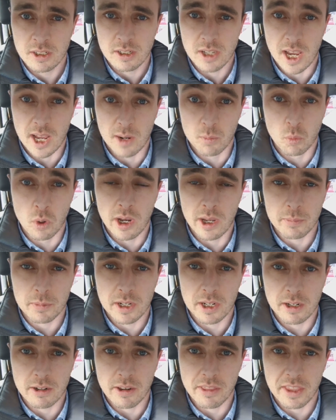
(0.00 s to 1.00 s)
And why I'm
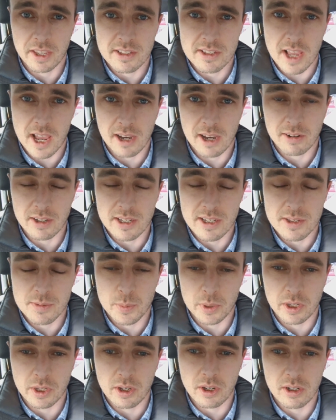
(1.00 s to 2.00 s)
clearing things out is
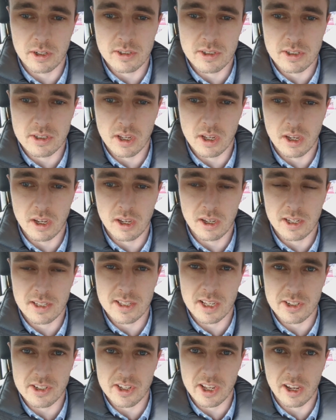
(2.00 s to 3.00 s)
because
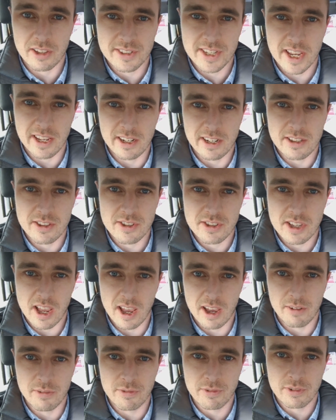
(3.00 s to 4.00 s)
essentially our tenants
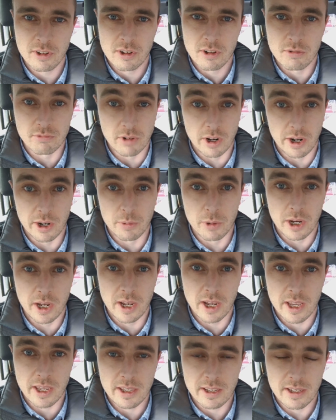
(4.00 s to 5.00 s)
have run
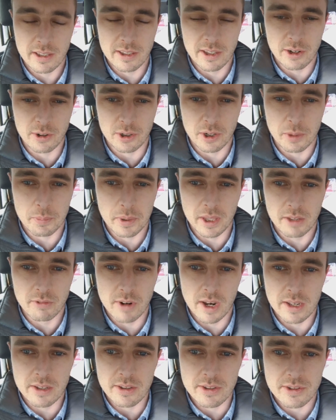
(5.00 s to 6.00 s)
away and they're not going to pay the
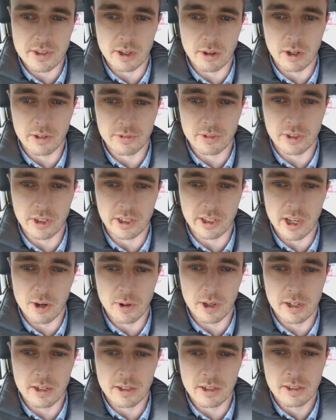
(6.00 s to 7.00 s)
rent, so I've got to
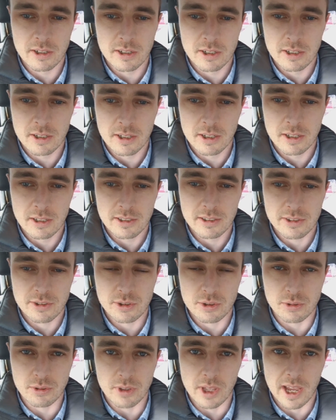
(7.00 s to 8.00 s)
go and
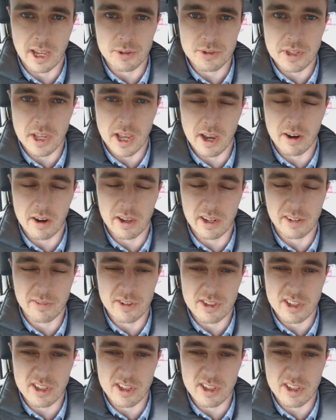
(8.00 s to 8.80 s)
sort the house out, and I've